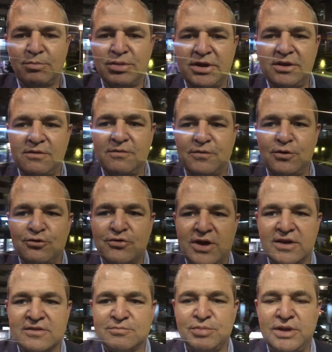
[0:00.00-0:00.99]
plenty of food
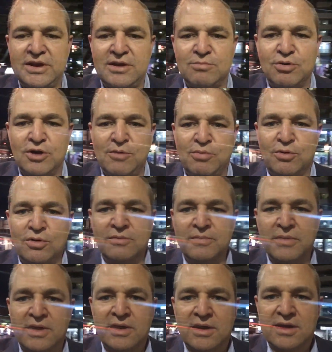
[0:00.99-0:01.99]
trucks, plenty of people
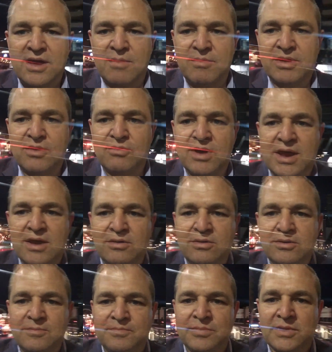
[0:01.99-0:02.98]
coming
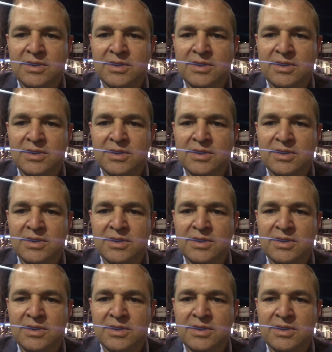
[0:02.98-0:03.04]
around